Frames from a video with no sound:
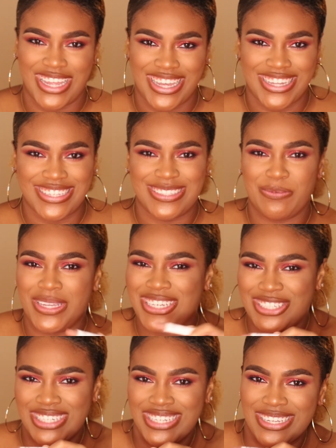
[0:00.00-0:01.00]
Like, it's
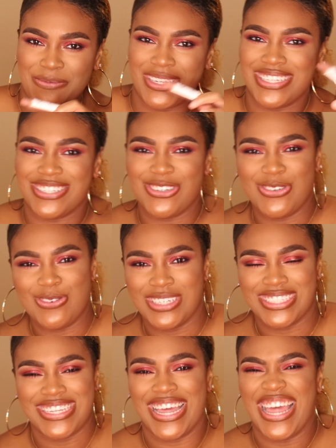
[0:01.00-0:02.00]
peachy, but it's nude,
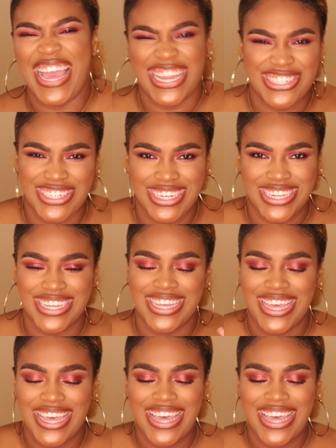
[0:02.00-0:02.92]
it's not ashy.